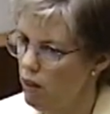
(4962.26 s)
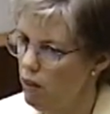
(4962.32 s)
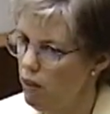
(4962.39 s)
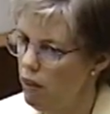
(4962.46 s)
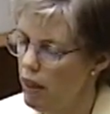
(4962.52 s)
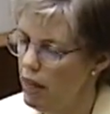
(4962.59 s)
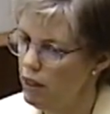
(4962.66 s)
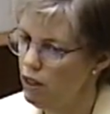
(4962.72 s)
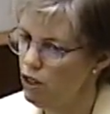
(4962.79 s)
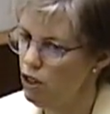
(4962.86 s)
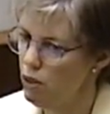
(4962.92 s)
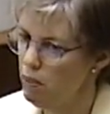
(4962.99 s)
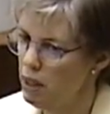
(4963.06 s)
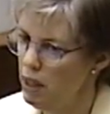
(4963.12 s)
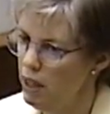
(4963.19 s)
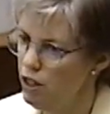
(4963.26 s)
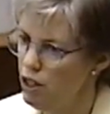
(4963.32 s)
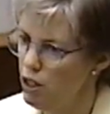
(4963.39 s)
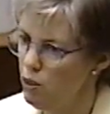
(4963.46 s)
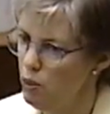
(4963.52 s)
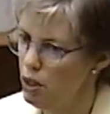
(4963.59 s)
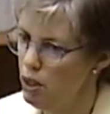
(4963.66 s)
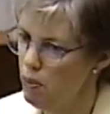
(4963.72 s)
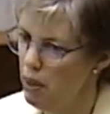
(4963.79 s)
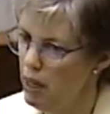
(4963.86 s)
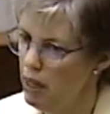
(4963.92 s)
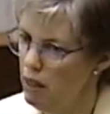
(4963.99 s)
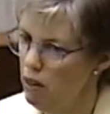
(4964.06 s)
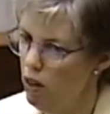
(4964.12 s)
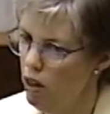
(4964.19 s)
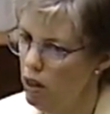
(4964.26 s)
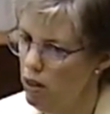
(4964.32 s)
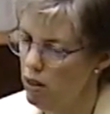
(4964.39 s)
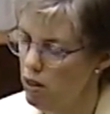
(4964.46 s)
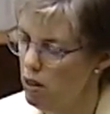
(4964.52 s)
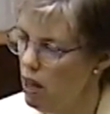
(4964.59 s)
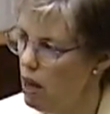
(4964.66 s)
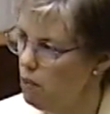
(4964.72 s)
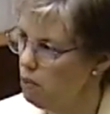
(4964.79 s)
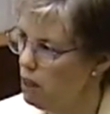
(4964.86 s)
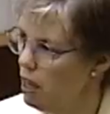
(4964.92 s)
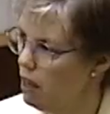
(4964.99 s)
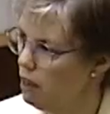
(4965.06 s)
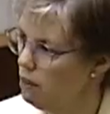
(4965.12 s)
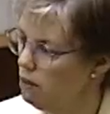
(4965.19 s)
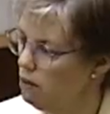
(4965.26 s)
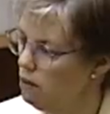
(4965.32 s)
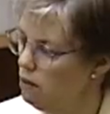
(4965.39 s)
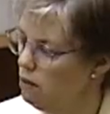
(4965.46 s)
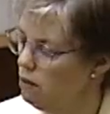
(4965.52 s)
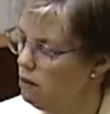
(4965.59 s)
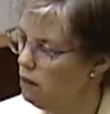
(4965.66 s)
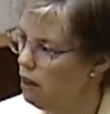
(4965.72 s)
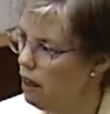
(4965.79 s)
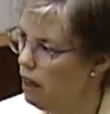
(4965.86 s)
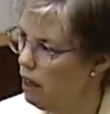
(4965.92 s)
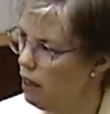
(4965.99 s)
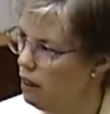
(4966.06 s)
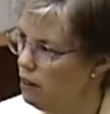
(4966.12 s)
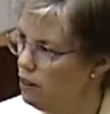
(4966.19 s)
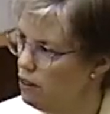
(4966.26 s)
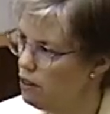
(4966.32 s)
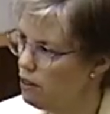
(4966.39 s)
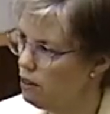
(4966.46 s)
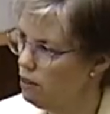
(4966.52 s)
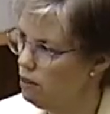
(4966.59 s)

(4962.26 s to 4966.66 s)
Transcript: That determination was made on a slot blot, and